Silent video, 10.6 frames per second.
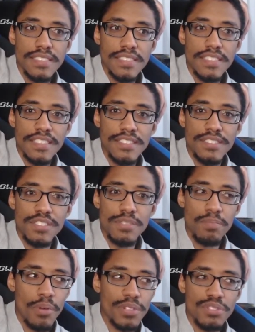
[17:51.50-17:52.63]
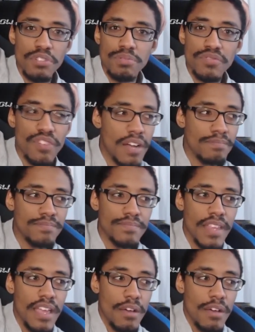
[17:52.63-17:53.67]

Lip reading: to deploy troops from?